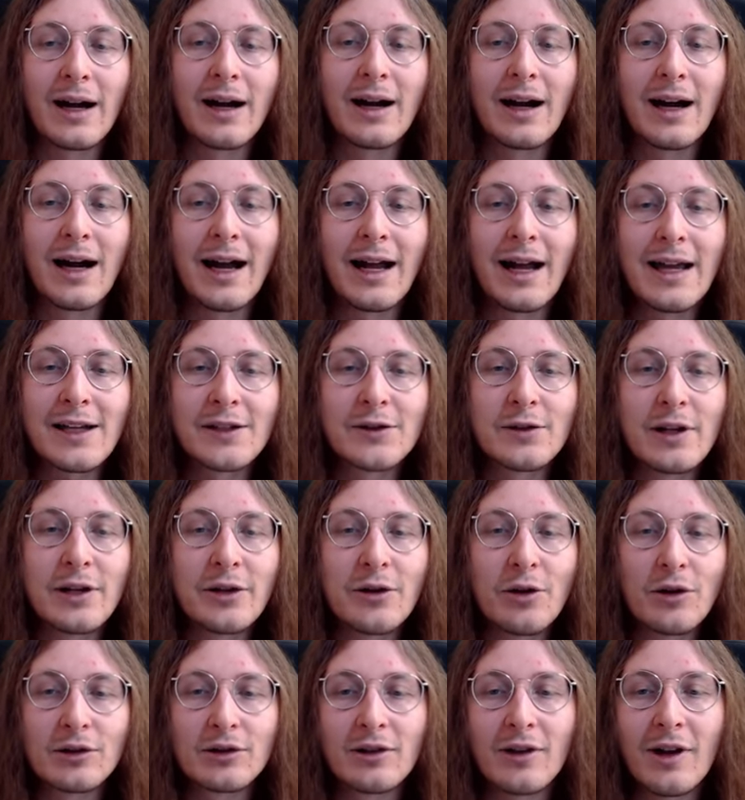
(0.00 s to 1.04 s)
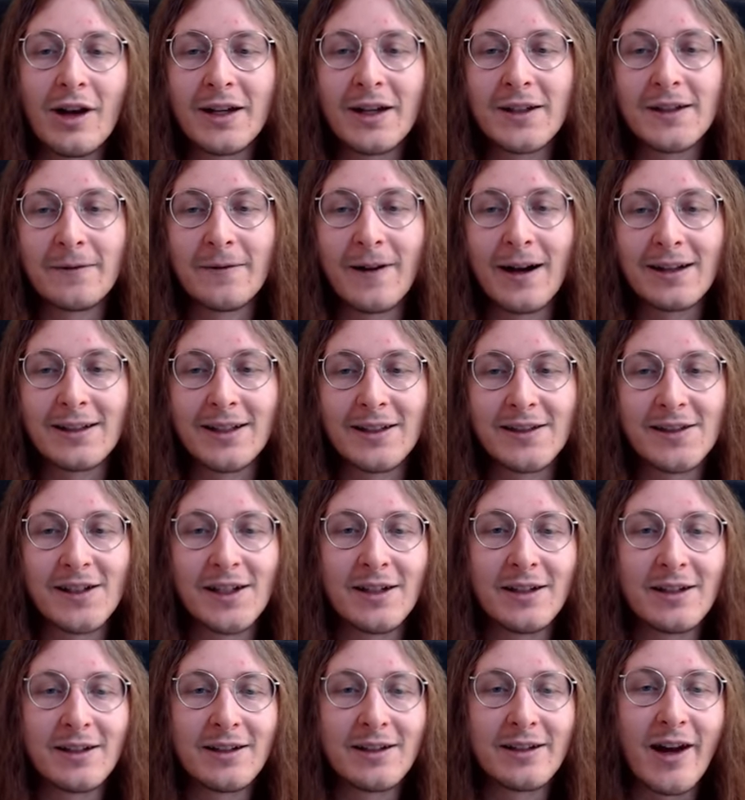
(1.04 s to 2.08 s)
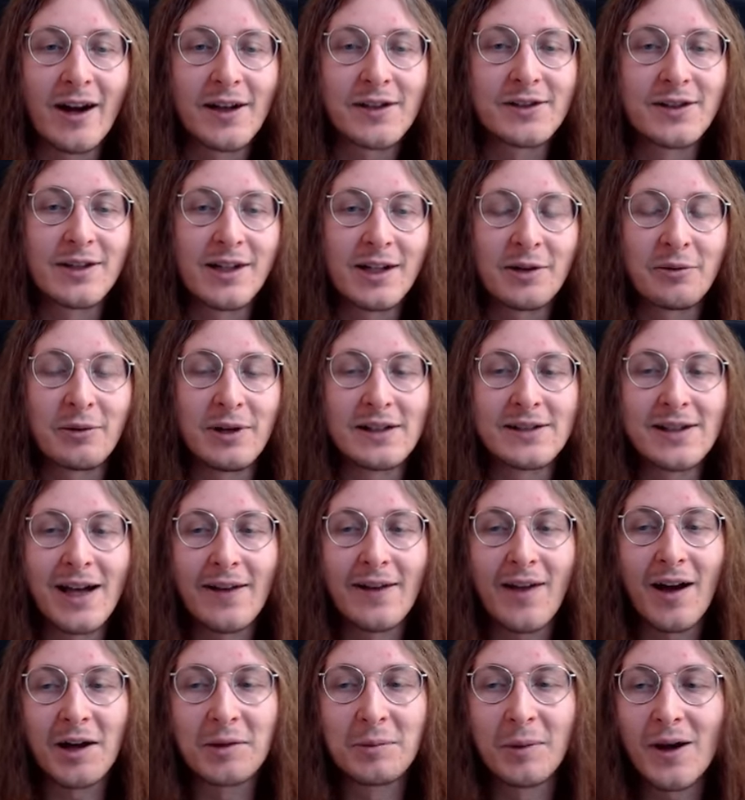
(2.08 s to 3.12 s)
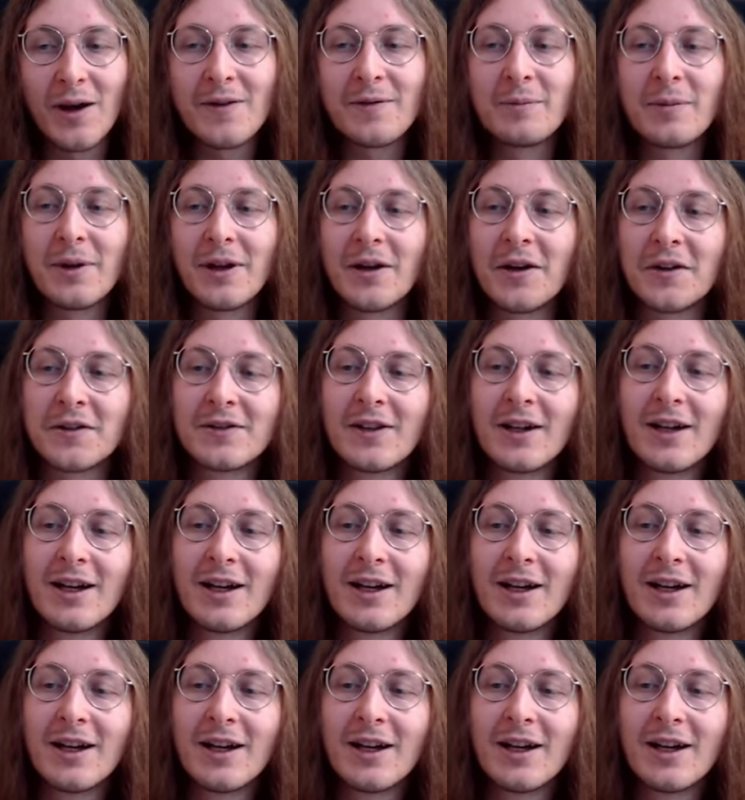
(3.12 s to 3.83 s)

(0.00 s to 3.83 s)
I actually don't like the fact that she does decrease attack buff, because